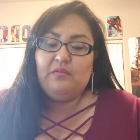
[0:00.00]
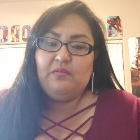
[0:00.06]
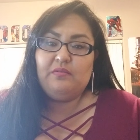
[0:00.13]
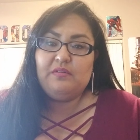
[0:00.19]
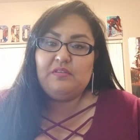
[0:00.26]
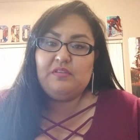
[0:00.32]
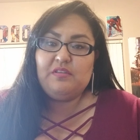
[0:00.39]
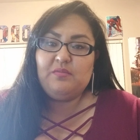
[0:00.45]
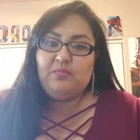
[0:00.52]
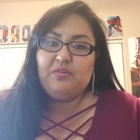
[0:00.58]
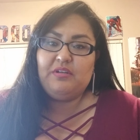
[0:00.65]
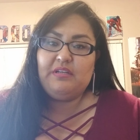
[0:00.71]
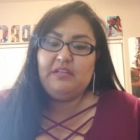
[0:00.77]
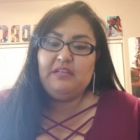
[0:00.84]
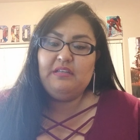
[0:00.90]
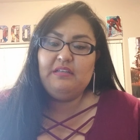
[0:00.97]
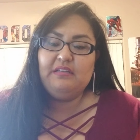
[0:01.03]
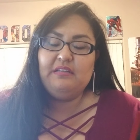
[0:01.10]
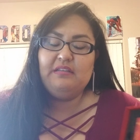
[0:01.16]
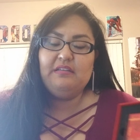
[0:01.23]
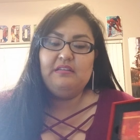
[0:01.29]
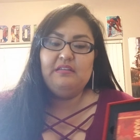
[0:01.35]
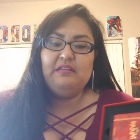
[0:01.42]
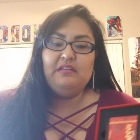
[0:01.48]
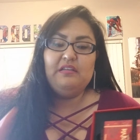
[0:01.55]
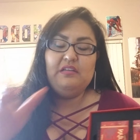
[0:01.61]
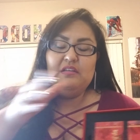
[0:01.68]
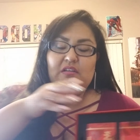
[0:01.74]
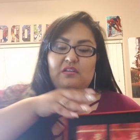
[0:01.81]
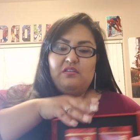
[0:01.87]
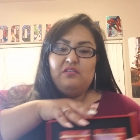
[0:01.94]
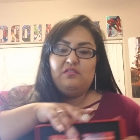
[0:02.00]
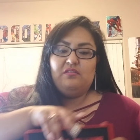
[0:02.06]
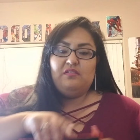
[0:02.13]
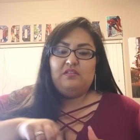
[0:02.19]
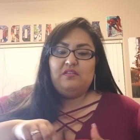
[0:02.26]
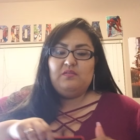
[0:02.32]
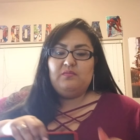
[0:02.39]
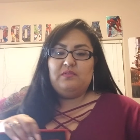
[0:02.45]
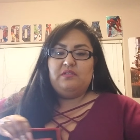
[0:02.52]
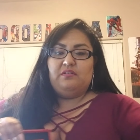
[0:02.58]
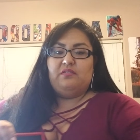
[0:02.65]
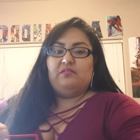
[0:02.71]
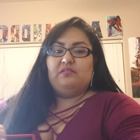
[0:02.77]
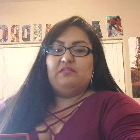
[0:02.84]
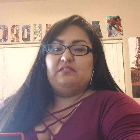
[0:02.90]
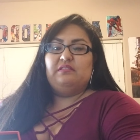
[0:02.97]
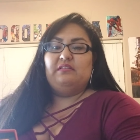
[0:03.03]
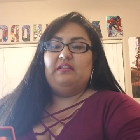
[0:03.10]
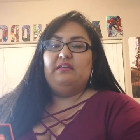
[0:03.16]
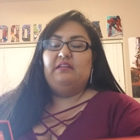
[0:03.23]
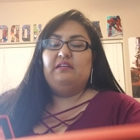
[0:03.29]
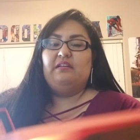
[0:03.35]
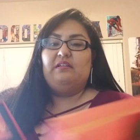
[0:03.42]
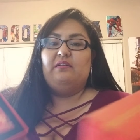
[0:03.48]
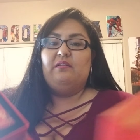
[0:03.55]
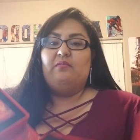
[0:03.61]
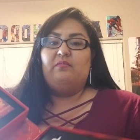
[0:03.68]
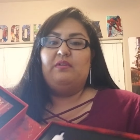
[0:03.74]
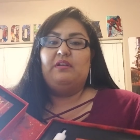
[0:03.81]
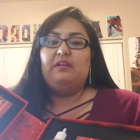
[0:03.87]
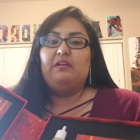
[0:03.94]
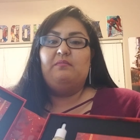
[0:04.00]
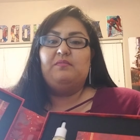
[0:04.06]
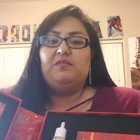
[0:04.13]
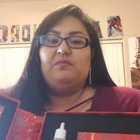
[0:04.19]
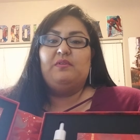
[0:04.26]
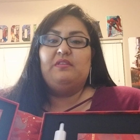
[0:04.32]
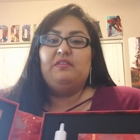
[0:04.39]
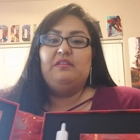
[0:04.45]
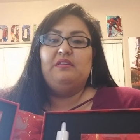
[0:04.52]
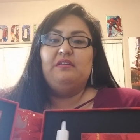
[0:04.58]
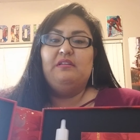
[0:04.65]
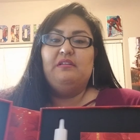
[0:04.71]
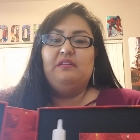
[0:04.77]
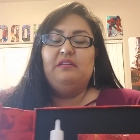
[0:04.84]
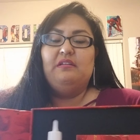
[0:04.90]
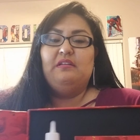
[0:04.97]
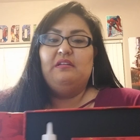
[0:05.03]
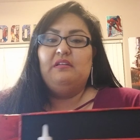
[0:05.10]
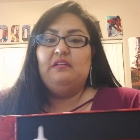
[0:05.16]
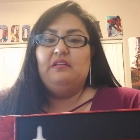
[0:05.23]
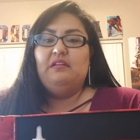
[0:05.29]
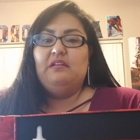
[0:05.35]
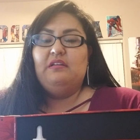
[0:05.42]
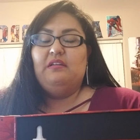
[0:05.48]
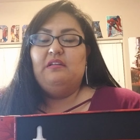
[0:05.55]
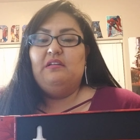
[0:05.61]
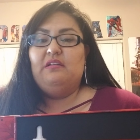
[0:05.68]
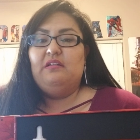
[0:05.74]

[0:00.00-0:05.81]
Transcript: Oh, this is pretty. So this is what it looks like when it comes with.